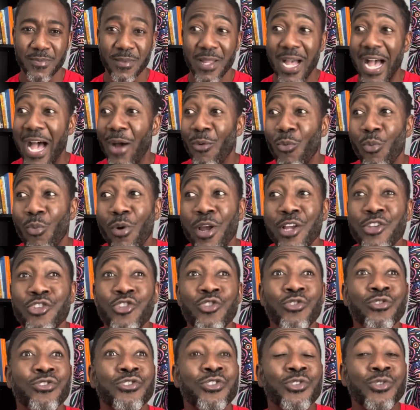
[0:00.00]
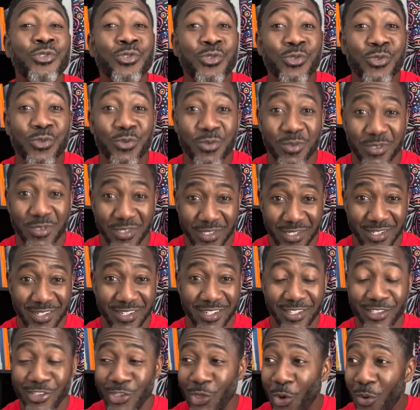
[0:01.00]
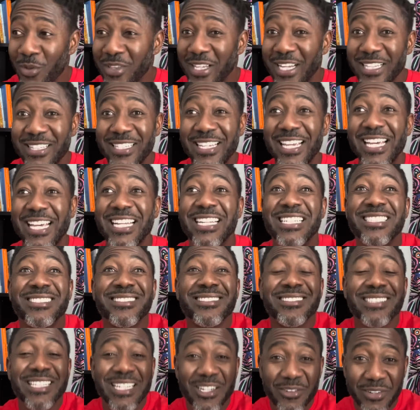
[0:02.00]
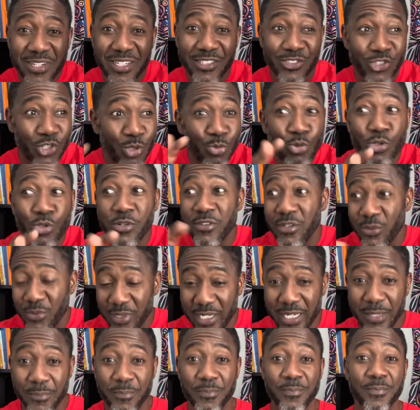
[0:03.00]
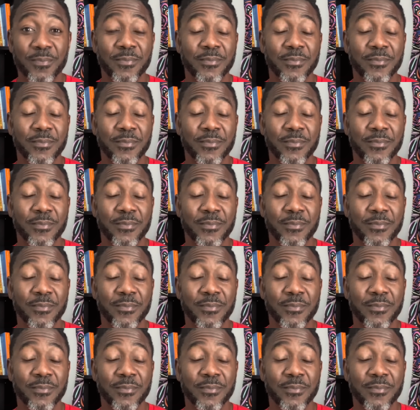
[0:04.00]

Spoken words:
And when you two know that it is serious, you move in with him.